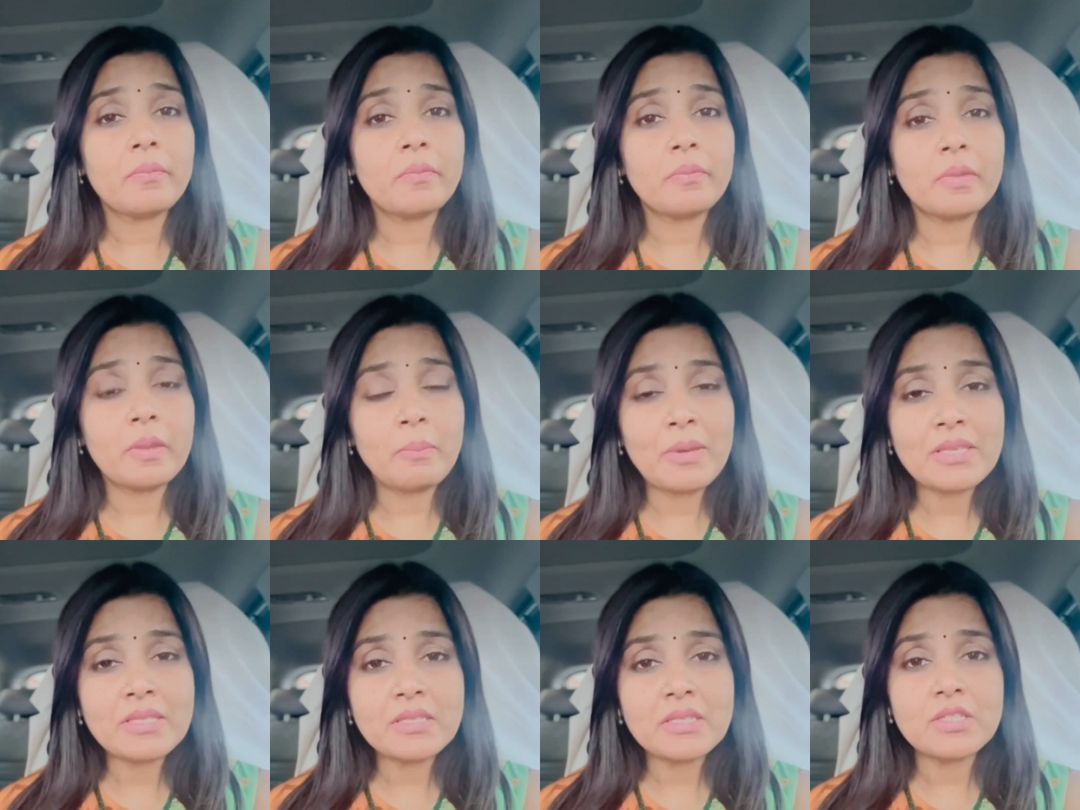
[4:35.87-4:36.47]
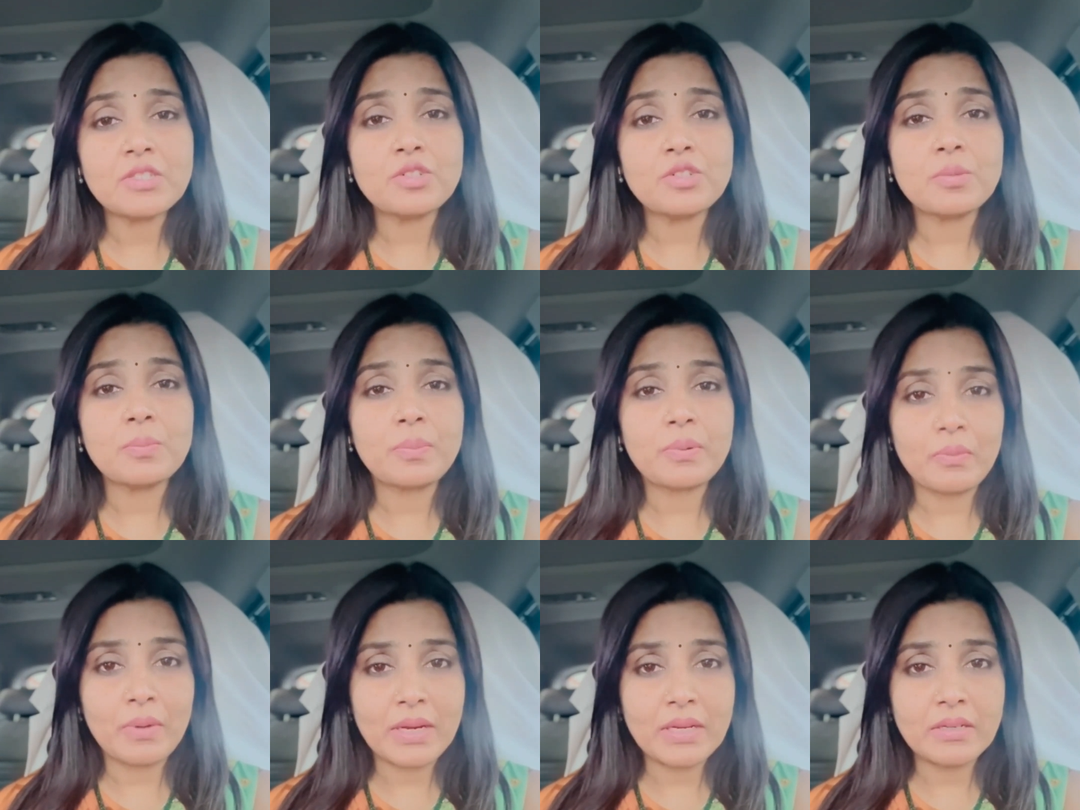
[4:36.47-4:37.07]
the best is to
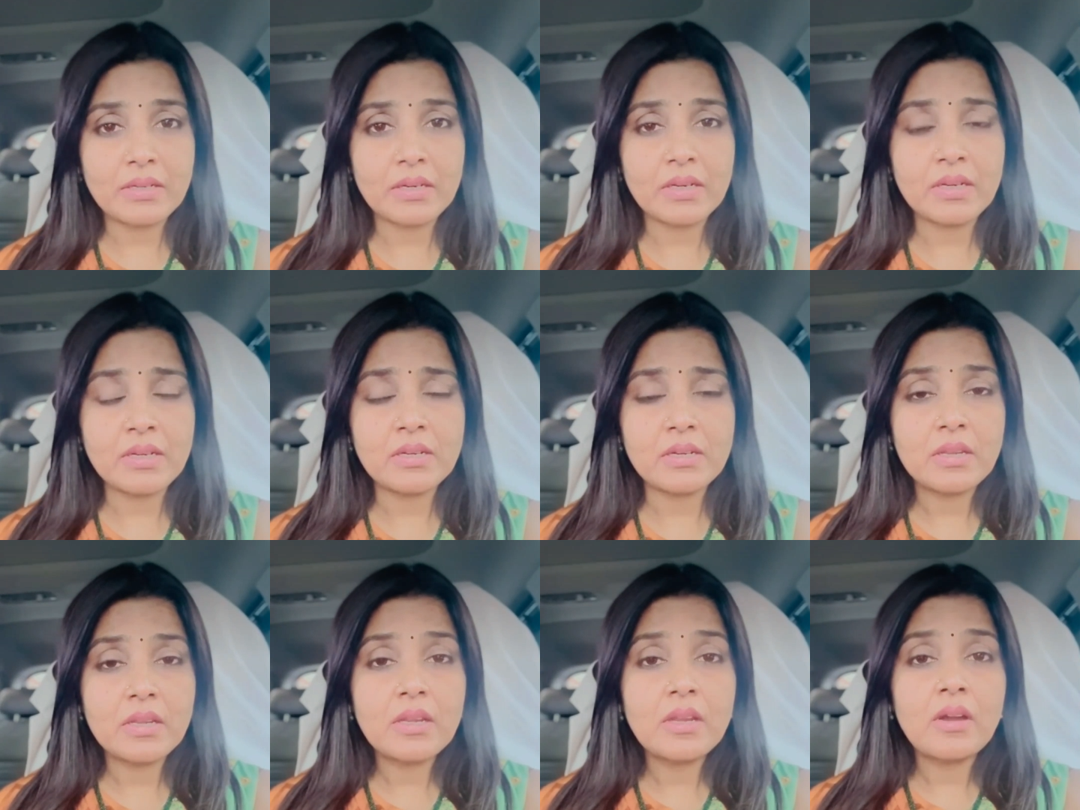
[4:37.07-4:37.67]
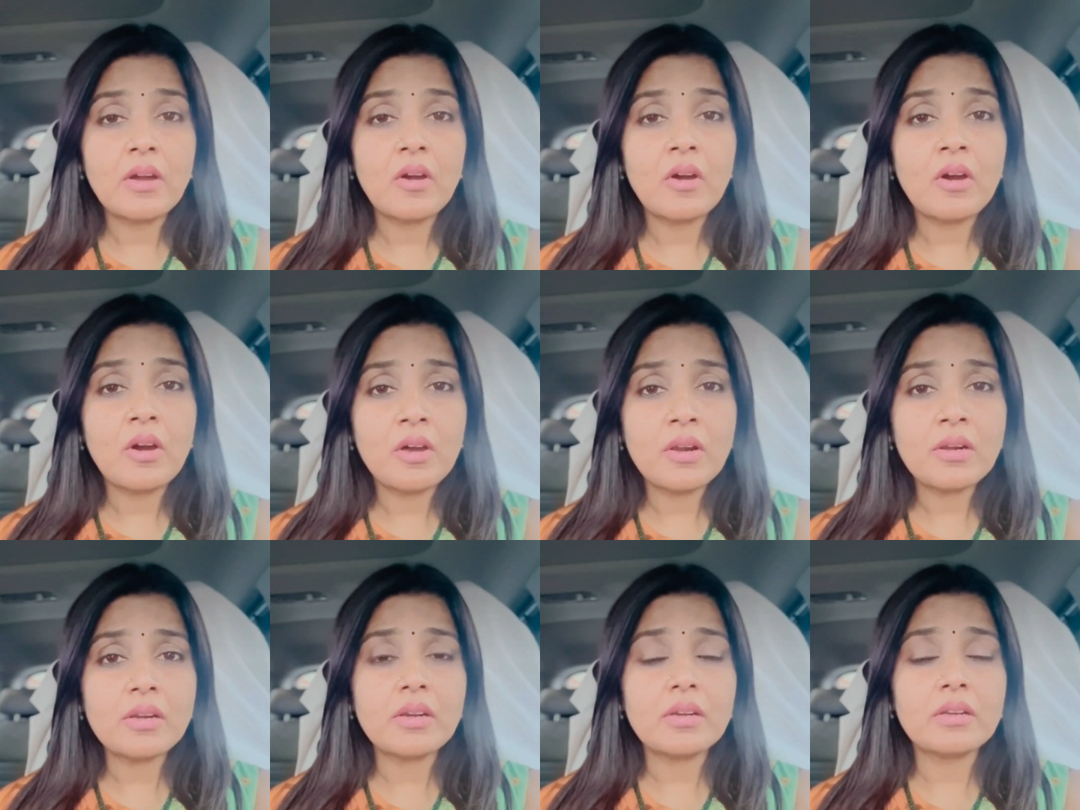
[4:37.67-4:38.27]
prevent it,
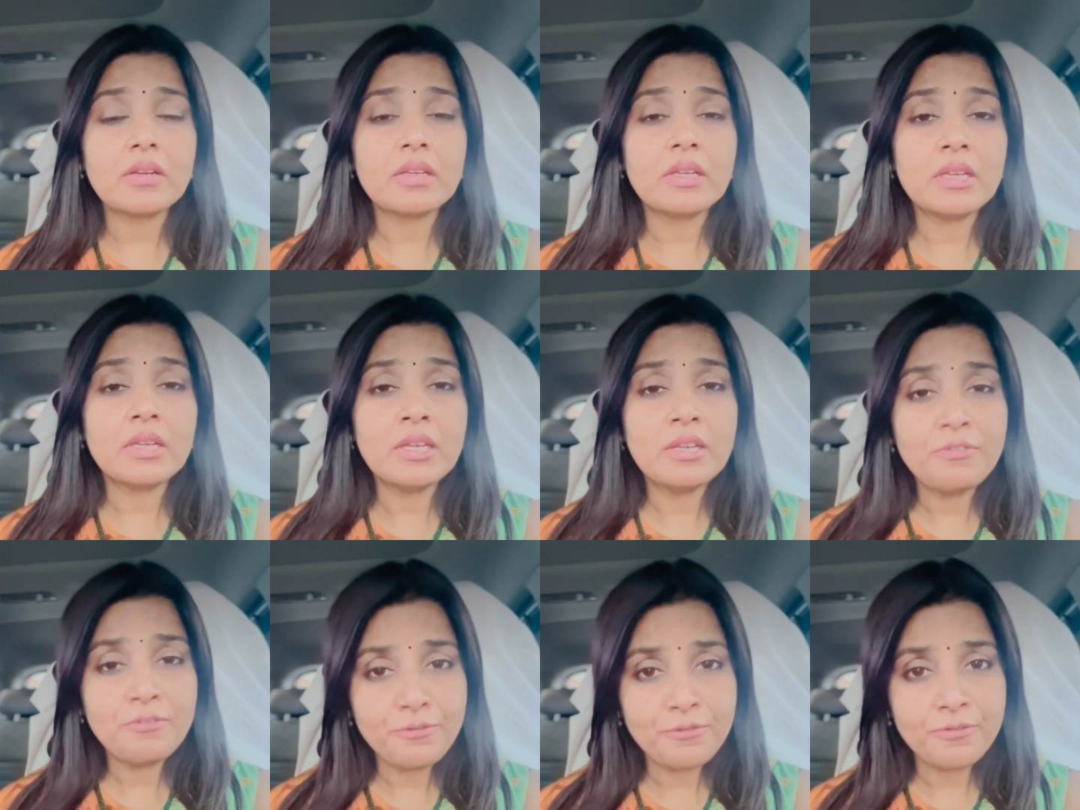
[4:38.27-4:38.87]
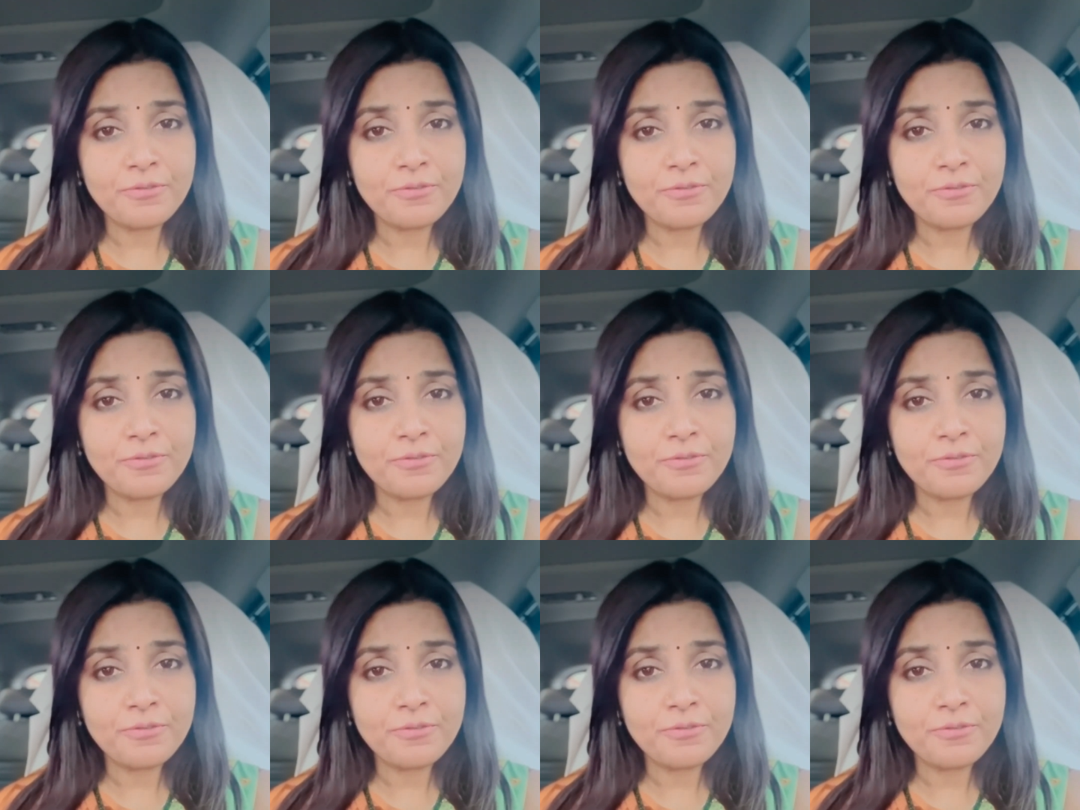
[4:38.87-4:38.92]
or if